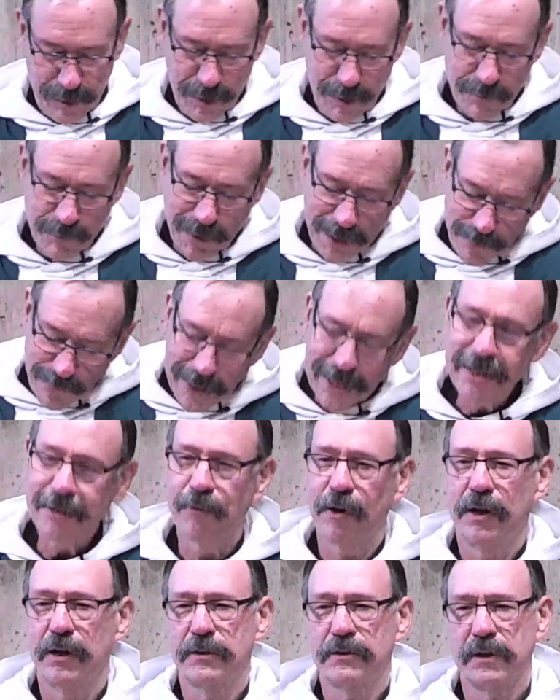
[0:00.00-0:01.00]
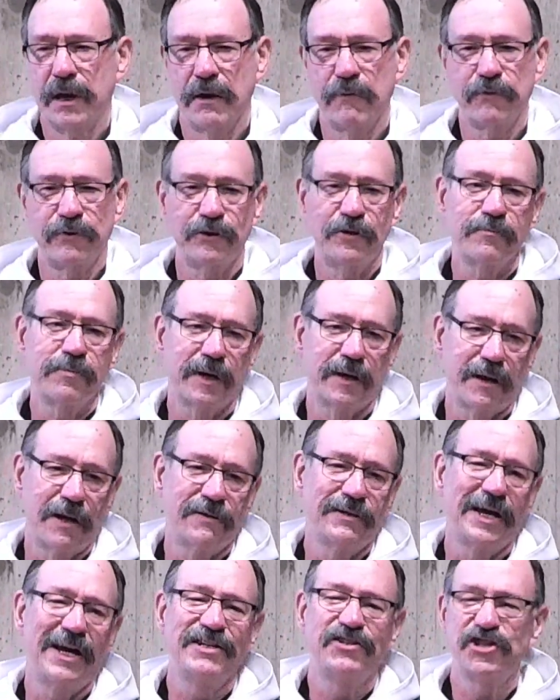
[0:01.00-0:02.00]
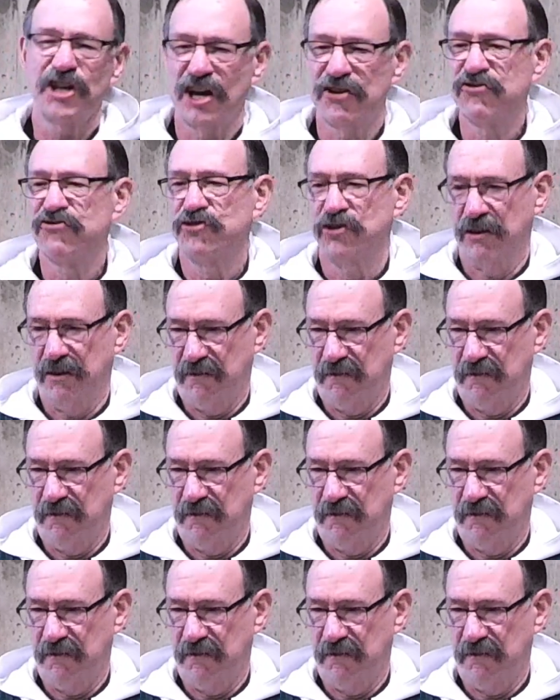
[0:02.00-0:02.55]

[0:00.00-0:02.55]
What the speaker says: But I really want to talk with you about our digestion.